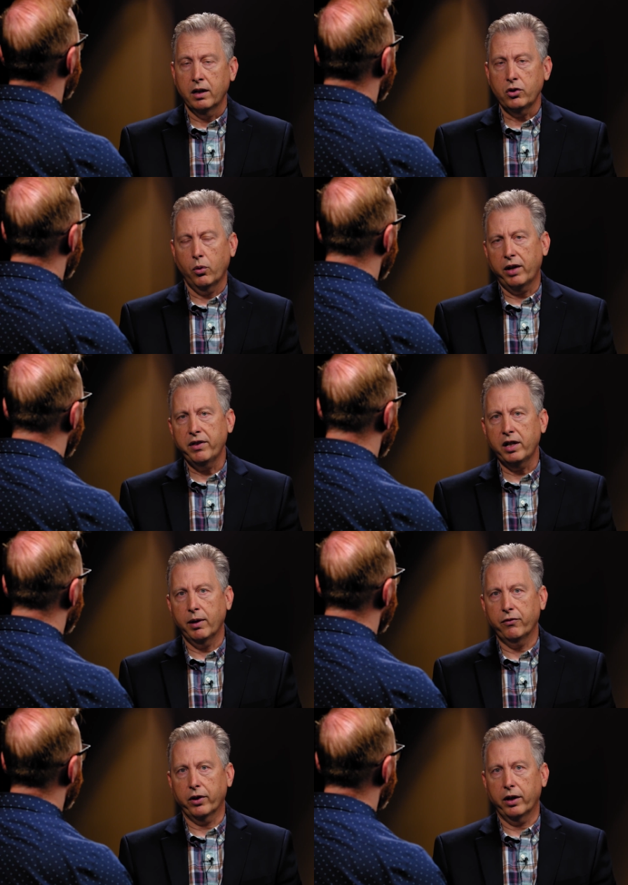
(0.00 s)
So when I think
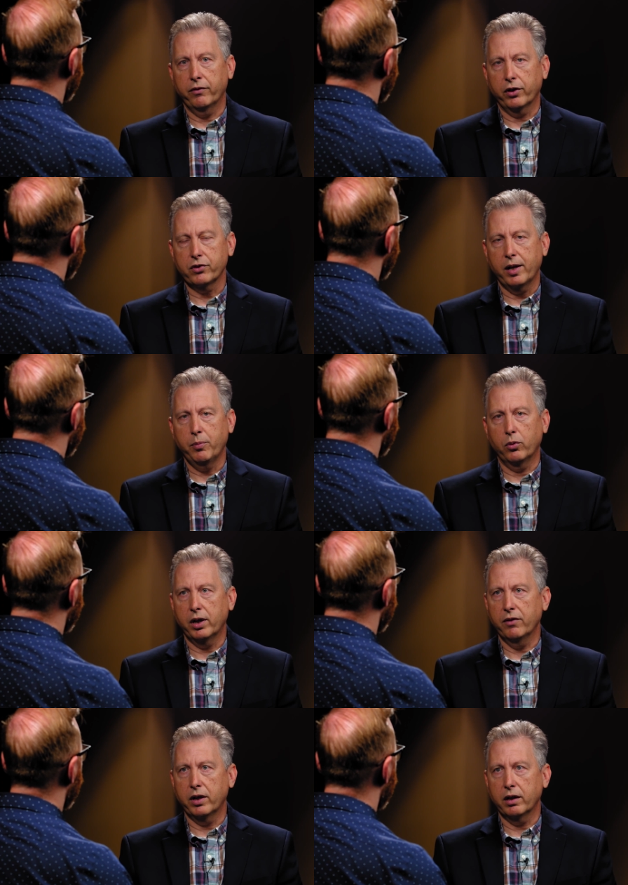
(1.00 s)
about, for example,
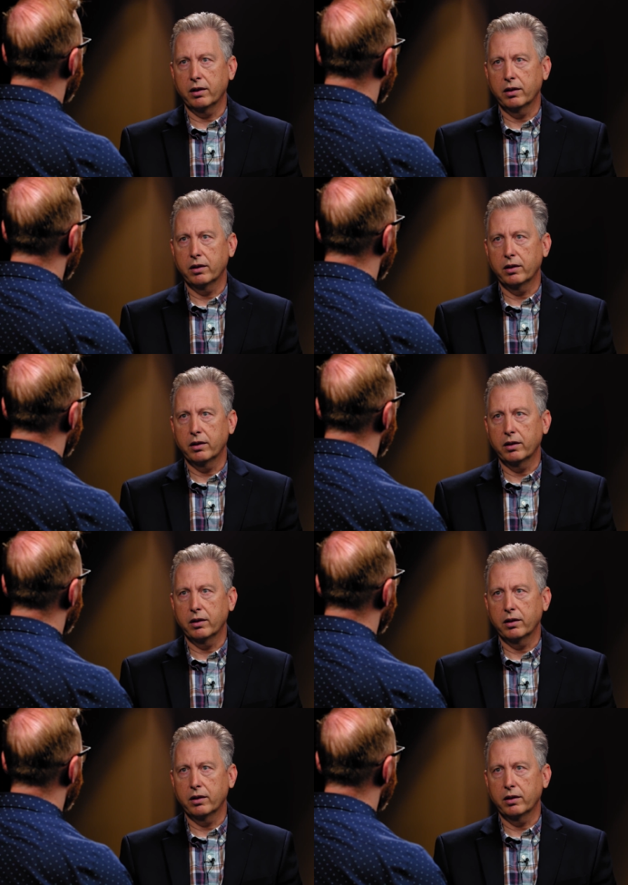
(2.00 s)
giving